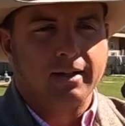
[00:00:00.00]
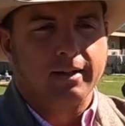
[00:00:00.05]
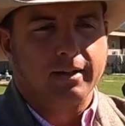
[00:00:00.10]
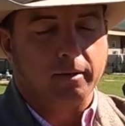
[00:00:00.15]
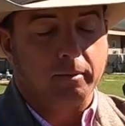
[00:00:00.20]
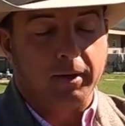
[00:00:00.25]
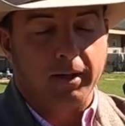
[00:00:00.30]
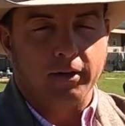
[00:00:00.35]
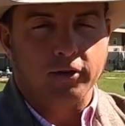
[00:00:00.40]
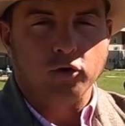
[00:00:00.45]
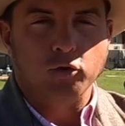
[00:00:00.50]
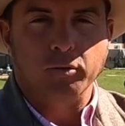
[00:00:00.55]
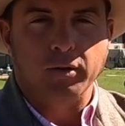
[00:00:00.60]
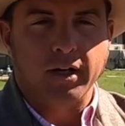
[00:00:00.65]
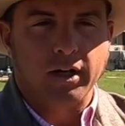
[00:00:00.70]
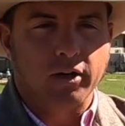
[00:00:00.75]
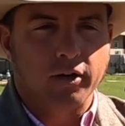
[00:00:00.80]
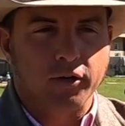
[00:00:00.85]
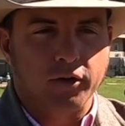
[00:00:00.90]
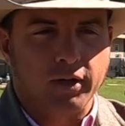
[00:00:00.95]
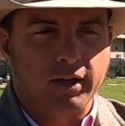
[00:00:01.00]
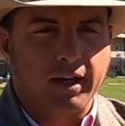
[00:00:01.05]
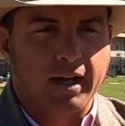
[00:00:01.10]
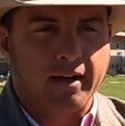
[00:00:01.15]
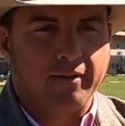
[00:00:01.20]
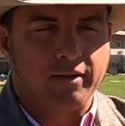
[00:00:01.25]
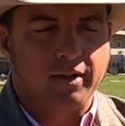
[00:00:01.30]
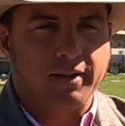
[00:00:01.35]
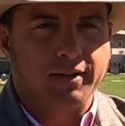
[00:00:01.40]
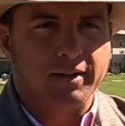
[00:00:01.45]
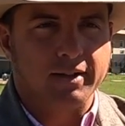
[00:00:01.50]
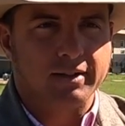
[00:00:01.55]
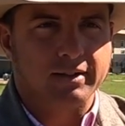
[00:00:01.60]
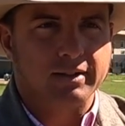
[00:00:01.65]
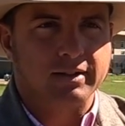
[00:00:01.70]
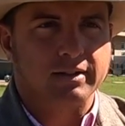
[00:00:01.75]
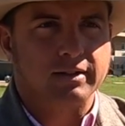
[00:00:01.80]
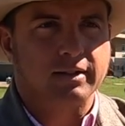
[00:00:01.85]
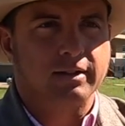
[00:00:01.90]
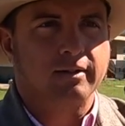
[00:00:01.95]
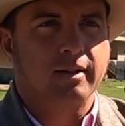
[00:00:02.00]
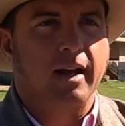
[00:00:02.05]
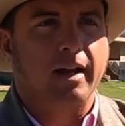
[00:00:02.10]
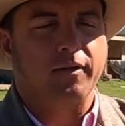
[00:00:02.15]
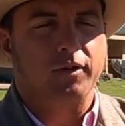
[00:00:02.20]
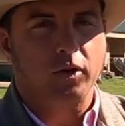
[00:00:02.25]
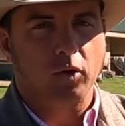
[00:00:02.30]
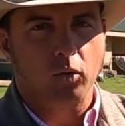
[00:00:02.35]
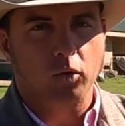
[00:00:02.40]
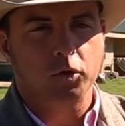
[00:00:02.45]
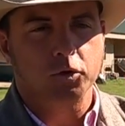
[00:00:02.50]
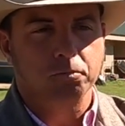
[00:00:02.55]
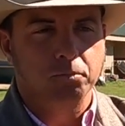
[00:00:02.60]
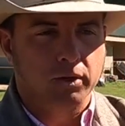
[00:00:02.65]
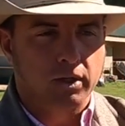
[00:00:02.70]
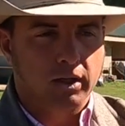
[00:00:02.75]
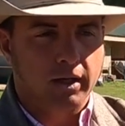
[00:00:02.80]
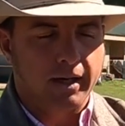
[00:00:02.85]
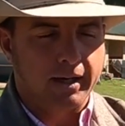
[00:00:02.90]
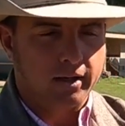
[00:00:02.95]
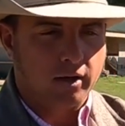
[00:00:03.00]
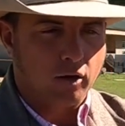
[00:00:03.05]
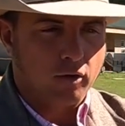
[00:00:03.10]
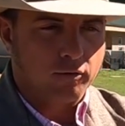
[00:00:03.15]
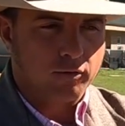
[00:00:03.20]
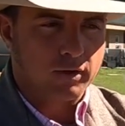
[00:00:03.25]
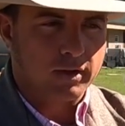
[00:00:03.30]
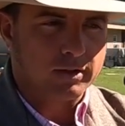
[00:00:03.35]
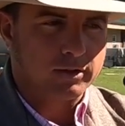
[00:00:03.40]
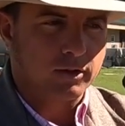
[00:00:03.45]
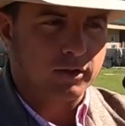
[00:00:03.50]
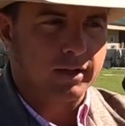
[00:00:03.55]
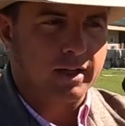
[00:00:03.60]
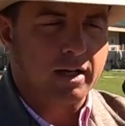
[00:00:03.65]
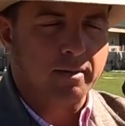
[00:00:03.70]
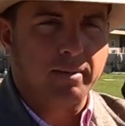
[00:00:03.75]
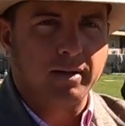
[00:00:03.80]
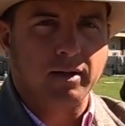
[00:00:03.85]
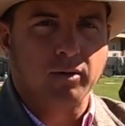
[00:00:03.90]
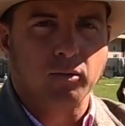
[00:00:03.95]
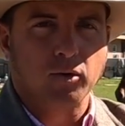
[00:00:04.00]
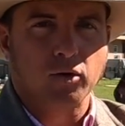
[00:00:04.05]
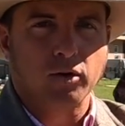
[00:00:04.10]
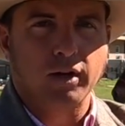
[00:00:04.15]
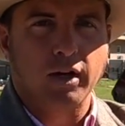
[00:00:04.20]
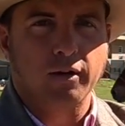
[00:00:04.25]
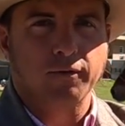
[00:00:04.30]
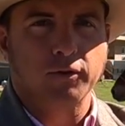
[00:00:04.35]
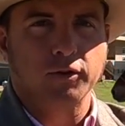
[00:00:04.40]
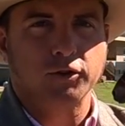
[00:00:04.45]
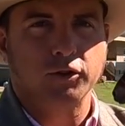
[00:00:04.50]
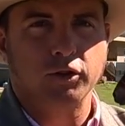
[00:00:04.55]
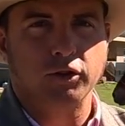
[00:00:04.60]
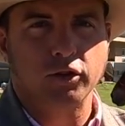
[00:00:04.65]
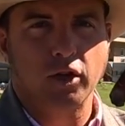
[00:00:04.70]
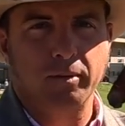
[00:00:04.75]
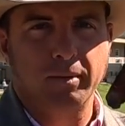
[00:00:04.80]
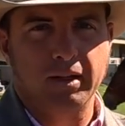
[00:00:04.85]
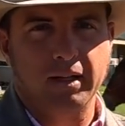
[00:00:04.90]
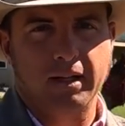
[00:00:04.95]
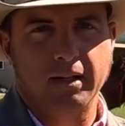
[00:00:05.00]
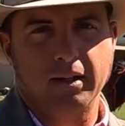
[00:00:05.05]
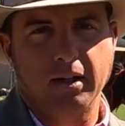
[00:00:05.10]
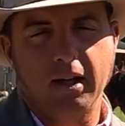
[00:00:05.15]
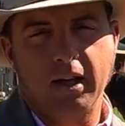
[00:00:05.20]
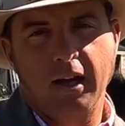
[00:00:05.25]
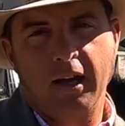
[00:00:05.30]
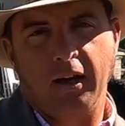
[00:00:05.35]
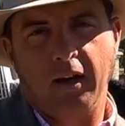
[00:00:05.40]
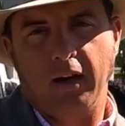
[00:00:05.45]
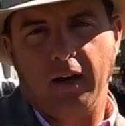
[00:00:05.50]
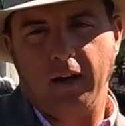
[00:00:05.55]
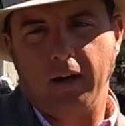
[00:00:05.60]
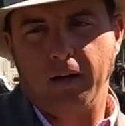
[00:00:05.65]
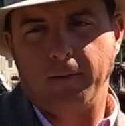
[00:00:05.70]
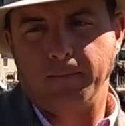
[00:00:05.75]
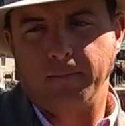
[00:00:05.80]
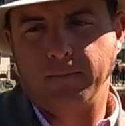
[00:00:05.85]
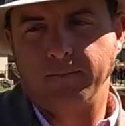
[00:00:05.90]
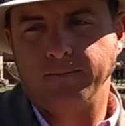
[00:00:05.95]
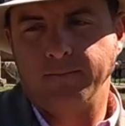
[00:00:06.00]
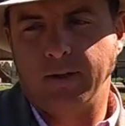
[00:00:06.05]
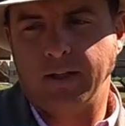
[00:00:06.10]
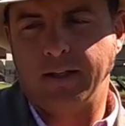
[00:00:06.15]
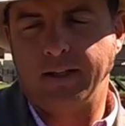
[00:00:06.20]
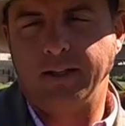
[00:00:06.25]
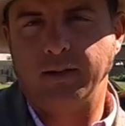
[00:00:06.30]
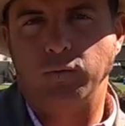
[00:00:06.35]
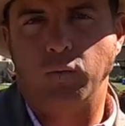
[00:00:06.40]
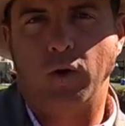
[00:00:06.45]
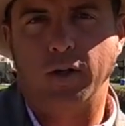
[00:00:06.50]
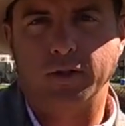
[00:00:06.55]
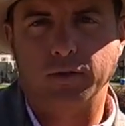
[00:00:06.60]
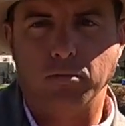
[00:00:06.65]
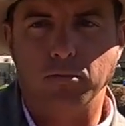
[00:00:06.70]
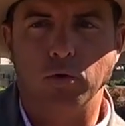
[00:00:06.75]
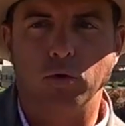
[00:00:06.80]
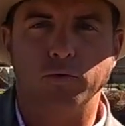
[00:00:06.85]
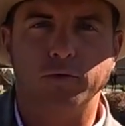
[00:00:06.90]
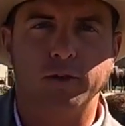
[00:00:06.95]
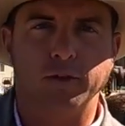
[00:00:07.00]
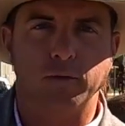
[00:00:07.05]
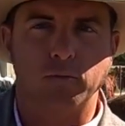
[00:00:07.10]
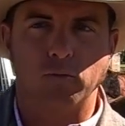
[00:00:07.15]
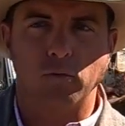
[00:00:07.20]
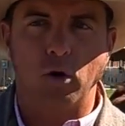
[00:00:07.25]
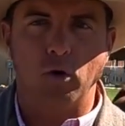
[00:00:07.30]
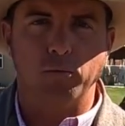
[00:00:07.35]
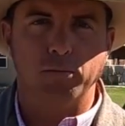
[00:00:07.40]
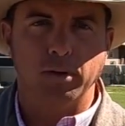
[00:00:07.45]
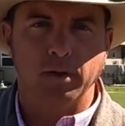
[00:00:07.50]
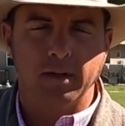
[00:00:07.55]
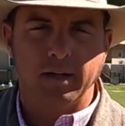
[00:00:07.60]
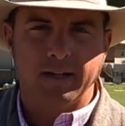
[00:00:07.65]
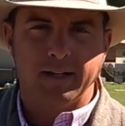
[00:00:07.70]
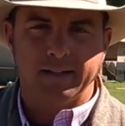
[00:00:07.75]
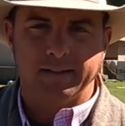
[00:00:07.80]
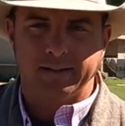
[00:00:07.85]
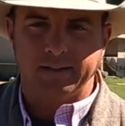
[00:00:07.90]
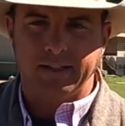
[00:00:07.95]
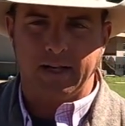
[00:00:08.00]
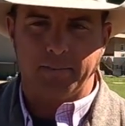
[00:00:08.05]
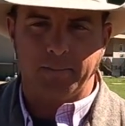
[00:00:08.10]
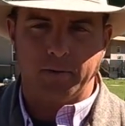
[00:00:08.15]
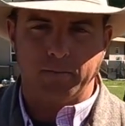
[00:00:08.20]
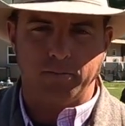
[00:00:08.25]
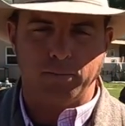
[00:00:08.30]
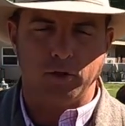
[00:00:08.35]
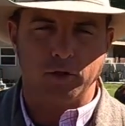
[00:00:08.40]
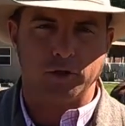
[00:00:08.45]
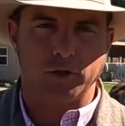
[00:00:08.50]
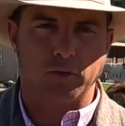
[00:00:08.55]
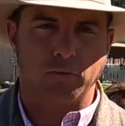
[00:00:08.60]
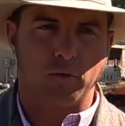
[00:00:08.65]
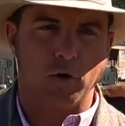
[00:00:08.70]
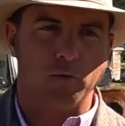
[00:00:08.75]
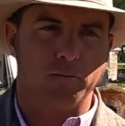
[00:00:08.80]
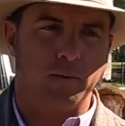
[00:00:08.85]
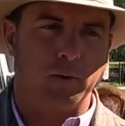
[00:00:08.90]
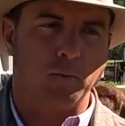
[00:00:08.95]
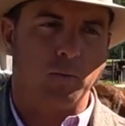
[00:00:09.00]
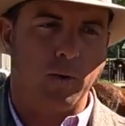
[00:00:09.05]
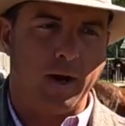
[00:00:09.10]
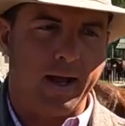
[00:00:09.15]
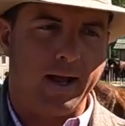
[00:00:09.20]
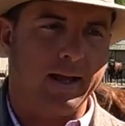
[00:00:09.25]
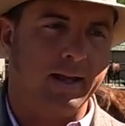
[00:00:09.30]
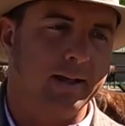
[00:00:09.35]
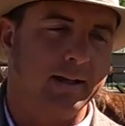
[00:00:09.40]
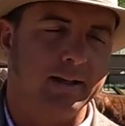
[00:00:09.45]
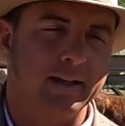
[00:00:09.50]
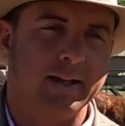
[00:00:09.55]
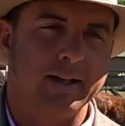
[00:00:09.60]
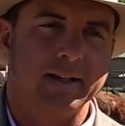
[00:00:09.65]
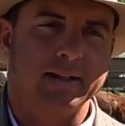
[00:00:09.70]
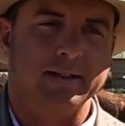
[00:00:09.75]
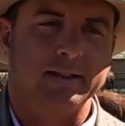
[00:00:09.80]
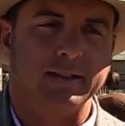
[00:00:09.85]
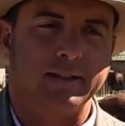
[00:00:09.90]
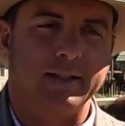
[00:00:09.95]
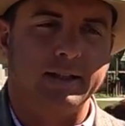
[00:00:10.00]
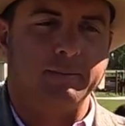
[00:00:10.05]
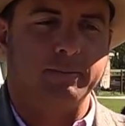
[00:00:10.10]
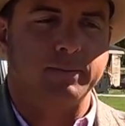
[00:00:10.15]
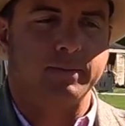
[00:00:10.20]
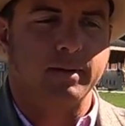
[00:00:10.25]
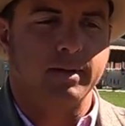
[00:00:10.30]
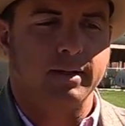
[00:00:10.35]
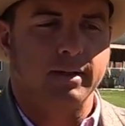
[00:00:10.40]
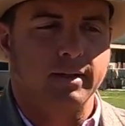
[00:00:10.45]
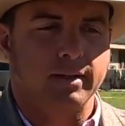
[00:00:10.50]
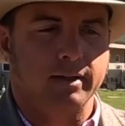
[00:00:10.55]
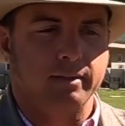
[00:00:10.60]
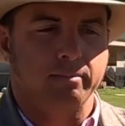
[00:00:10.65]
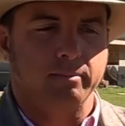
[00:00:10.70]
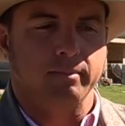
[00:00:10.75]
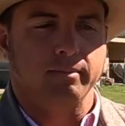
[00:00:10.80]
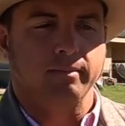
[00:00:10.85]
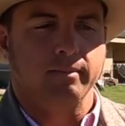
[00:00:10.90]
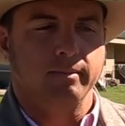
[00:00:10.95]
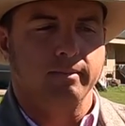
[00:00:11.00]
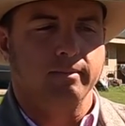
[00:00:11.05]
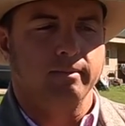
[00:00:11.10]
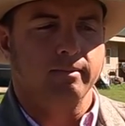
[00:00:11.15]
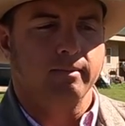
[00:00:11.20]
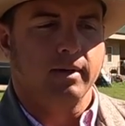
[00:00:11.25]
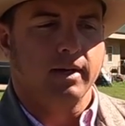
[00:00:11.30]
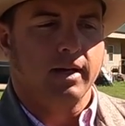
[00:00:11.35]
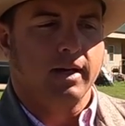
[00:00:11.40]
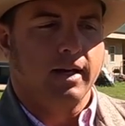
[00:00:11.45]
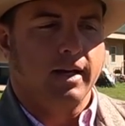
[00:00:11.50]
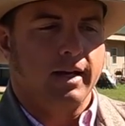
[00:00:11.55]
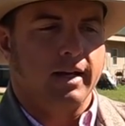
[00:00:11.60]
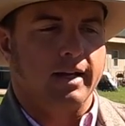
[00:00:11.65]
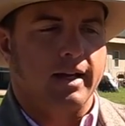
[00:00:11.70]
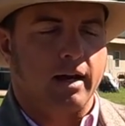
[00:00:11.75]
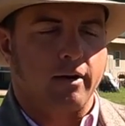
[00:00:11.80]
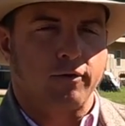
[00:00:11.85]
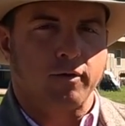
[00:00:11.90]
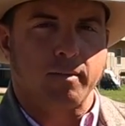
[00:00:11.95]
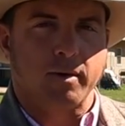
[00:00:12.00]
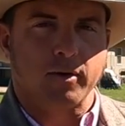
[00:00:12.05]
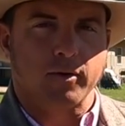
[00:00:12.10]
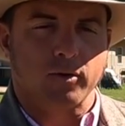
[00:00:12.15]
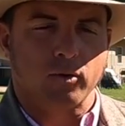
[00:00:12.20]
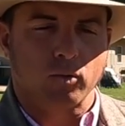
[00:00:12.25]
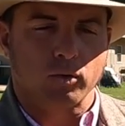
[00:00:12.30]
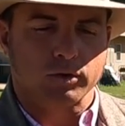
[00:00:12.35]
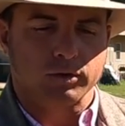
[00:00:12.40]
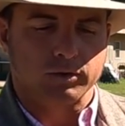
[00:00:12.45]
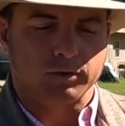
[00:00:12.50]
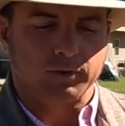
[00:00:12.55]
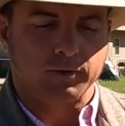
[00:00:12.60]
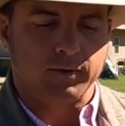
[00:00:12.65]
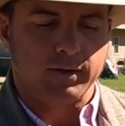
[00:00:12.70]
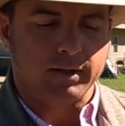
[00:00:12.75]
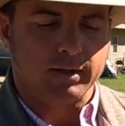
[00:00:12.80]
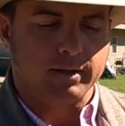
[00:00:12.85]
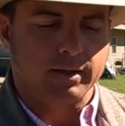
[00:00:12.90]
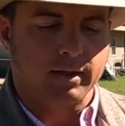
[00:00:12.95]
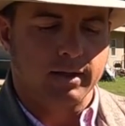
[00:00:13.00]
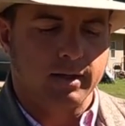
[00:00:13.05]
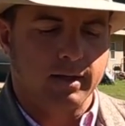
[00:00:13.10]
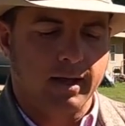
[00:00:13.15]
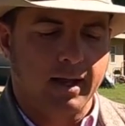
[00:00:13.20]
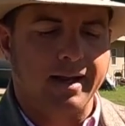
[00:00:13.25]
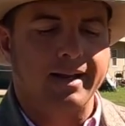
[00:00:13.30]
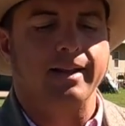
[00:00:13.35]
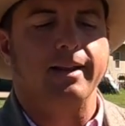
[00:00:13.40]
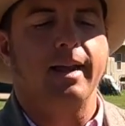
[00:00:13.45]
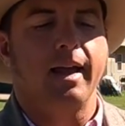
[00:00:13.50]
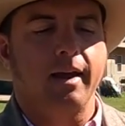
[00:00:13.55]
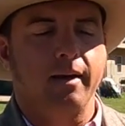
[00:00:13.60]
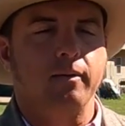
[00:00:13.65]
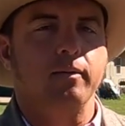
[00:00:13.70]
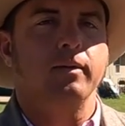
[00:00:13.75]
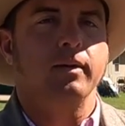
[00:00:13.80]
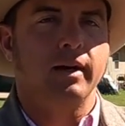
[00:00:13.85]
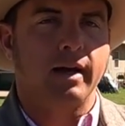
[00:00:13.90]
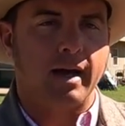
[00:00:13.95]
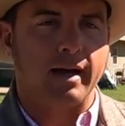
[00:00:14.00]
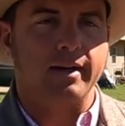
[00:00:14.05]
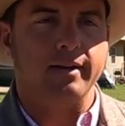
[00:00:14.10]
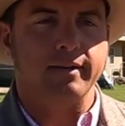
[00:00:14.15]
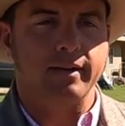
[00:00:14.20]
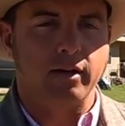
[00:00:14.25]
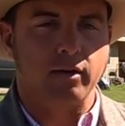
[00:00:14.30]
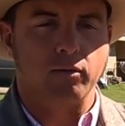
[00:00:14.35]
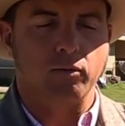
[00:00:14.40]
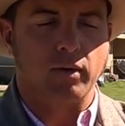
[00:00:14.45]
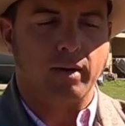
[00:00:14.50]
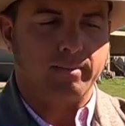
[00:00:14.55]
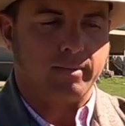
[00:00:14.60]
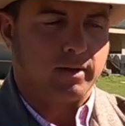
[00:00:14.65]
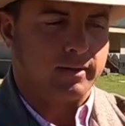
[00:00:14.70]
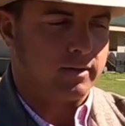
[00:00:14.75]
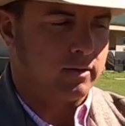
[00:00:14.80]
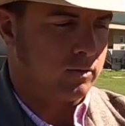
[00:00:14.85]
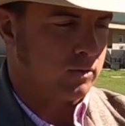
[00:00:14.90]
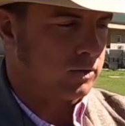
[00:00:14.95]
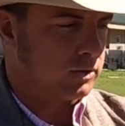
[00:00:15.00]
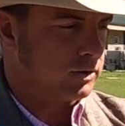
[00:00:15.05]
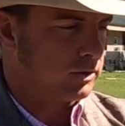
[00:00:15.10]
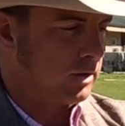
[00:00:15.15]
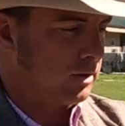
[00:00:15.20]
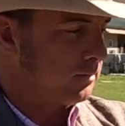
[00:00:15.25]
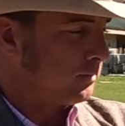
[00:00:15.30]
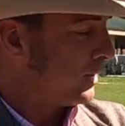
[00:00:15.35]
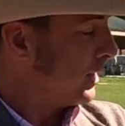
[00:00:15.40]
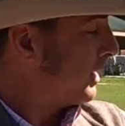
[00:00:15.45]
The biggest human error you could have on this is having a horse put a leg over it, so you got to be real careful. So you saw me at least once move to the rope, step and push the rope away to keep it out from under the horse's feet, and then got in there and rubbed on the horse. So